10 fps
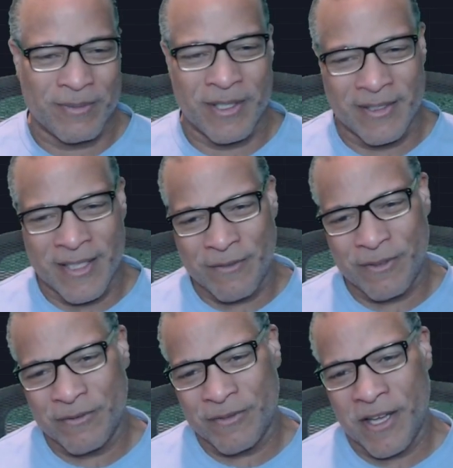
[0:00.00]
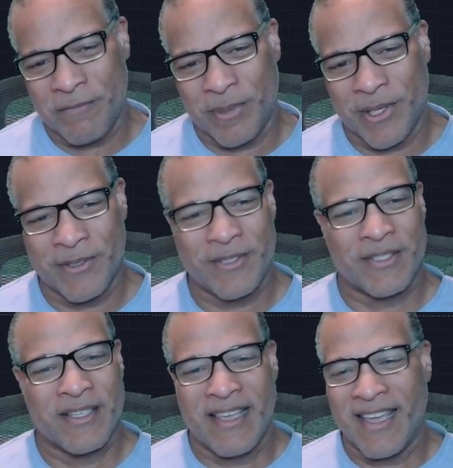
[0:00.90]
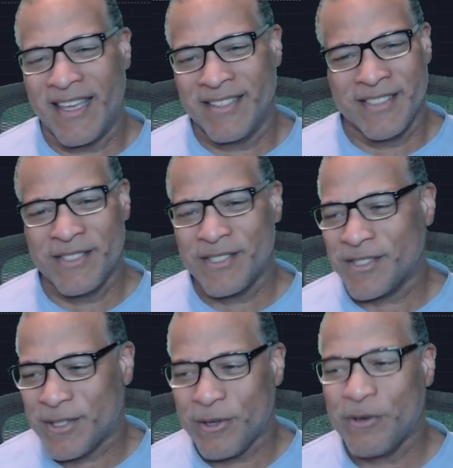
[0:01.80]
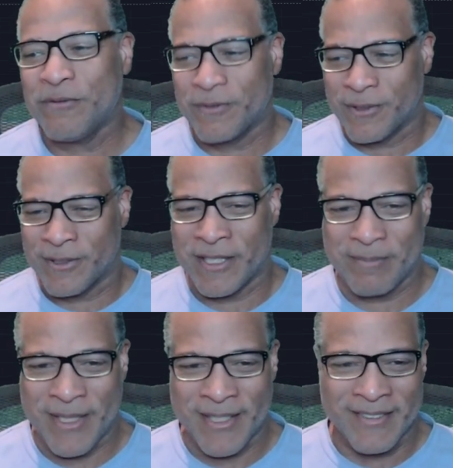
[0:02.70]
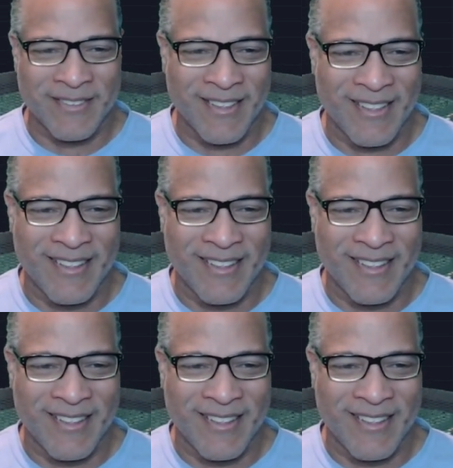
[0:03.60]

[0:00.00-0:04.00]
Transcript: allow for 5 pairs, and then just go for it, man.